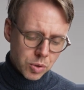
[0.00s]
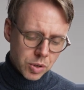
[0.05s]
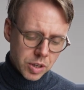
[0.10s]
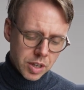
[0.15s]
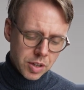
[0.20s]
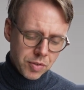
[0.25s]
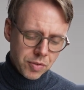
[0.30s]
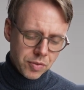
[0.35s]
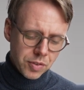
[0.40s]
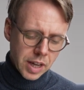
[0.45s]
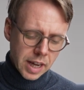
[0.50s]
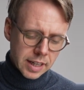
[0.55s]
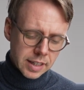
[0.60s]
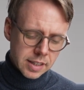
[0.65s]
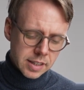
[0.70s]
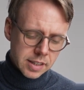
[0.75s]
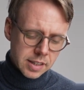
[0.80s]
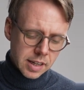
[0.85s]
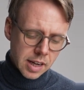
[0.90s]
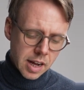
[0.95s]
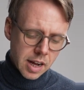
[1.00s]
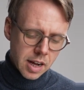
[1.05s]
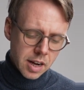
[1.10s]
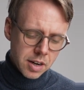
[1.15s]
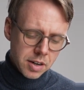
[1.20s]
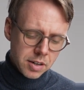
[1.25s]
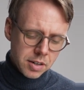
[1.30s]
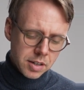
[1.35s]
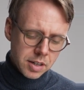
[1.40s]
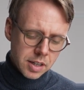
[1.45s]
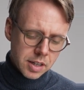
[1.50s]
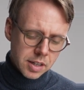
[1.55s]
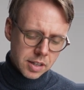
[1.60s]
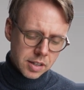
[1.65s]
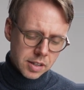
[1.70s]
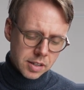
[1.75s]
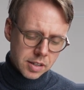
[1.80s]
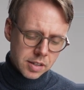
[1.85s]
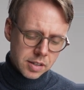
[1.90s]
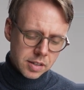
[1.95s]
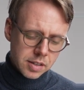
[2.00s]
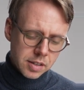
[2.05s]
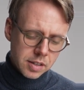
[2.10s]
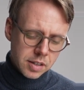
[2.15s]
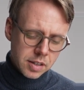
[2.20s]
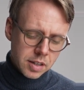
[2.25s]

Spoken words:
if x star is